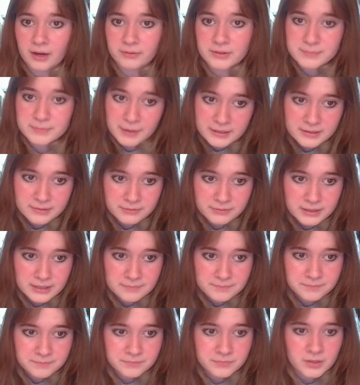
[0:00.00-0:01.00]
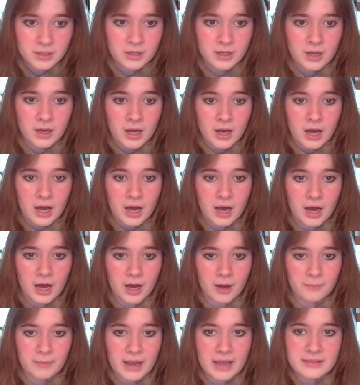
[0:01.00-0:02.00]
respectively.
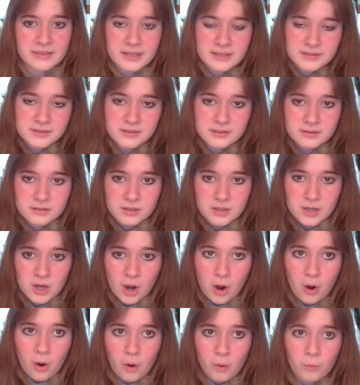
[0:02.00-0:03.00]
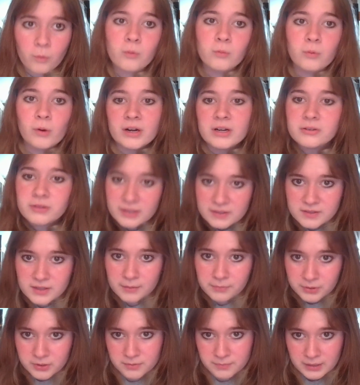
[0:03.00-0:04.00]
And this, what do these
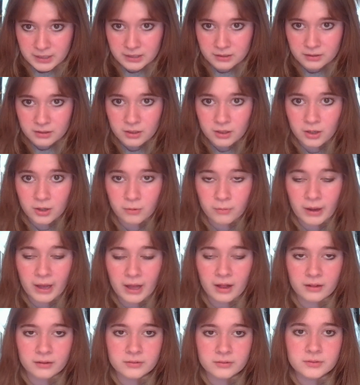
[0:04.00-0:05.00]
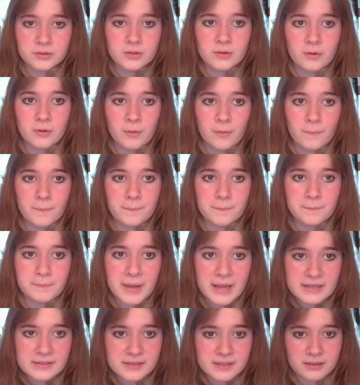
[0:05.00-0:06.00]
numbers mean? Well,
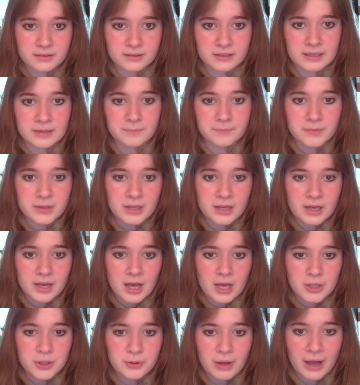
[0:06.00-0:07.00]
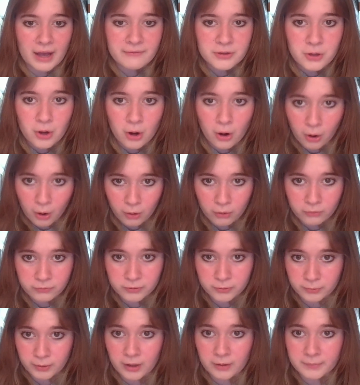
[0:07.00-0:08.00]
basically, you have an
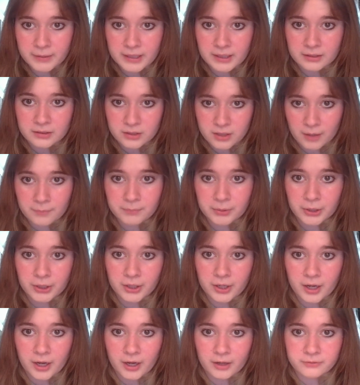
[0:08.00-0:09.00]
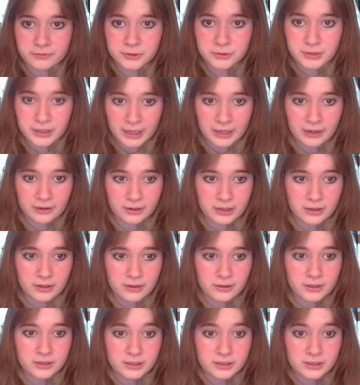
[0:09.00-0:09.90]
overwhelming number of eukaryotic